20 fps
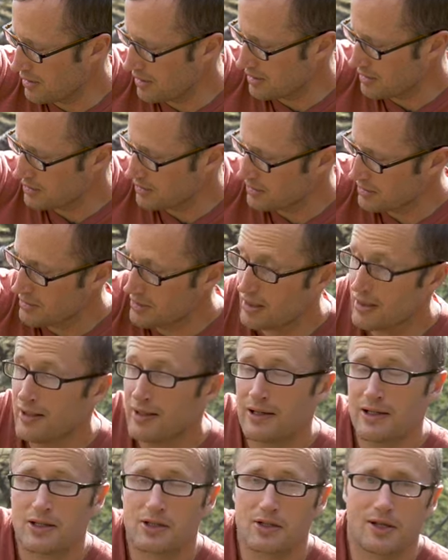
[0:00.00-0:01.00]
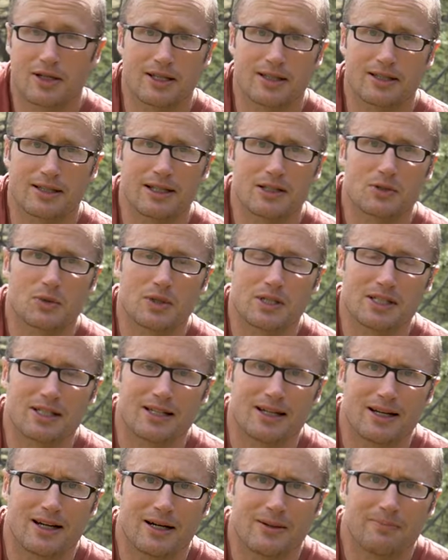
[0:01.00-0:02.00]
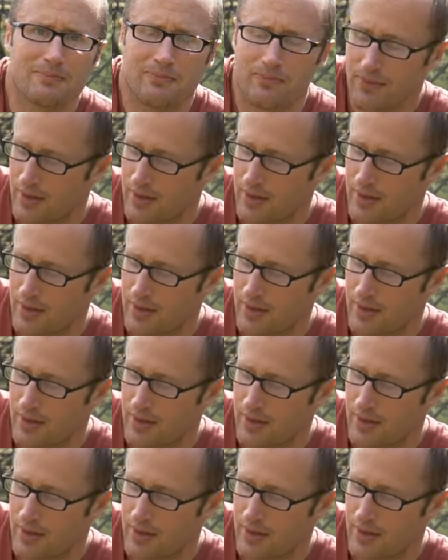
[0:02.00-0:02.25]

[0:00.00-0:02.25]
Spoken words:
this so it doesn't get twisted up.